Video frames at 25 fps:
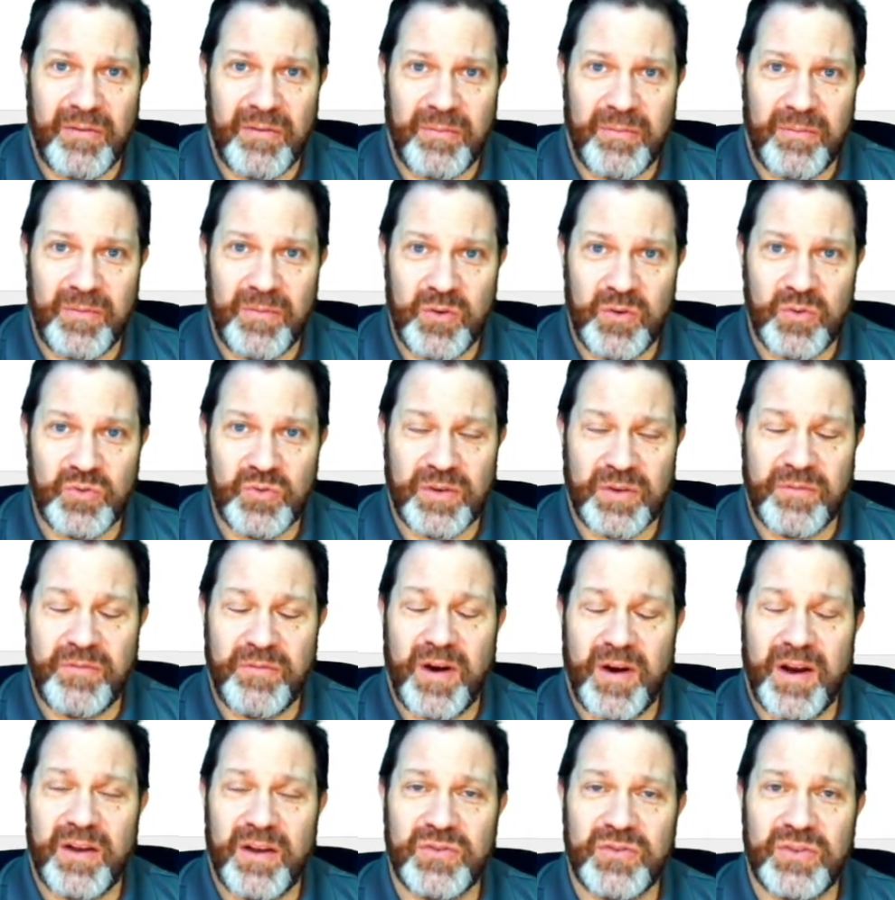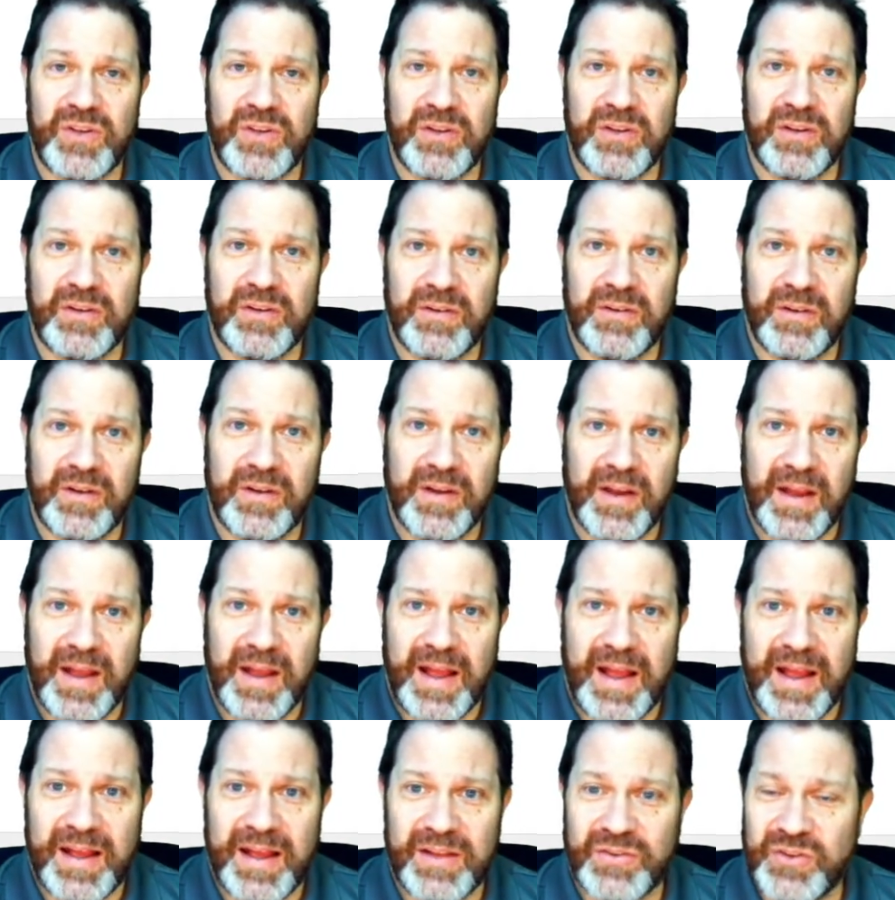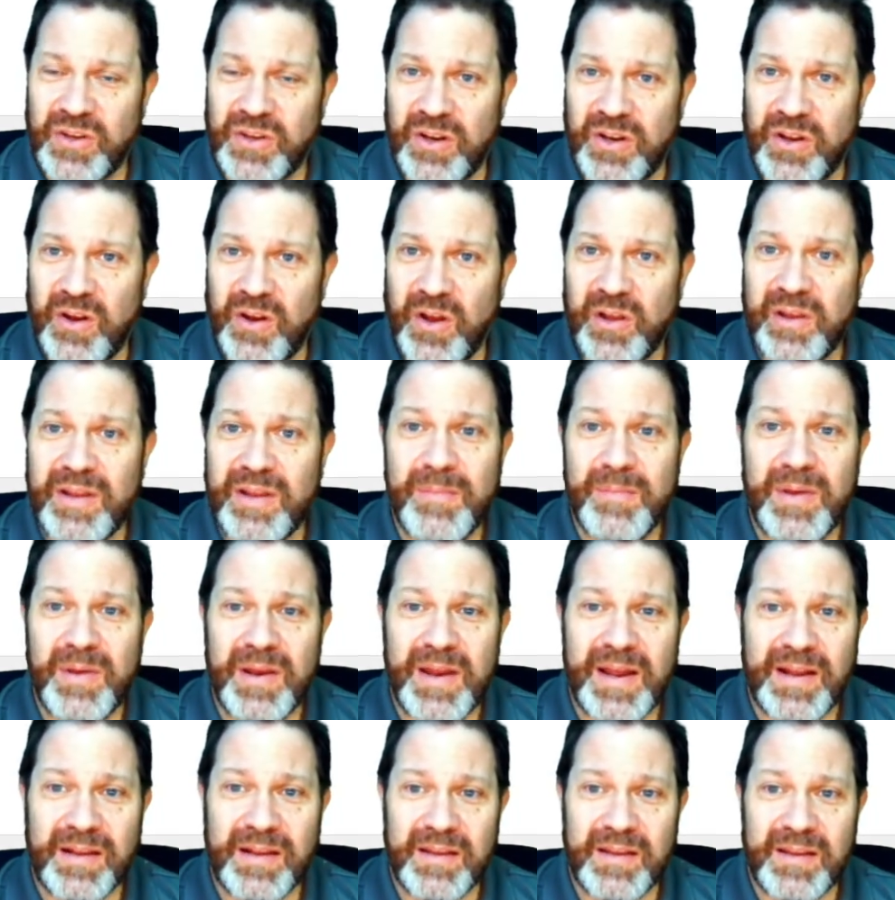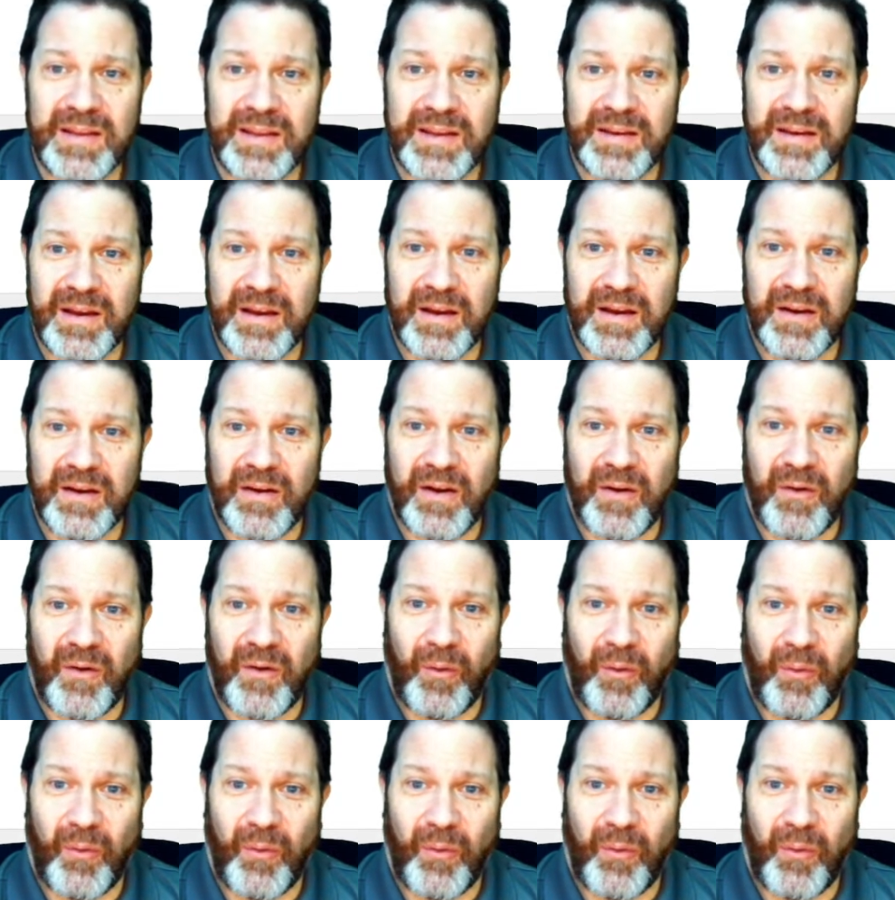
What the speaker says: using FileZilla. It's going to eliminate the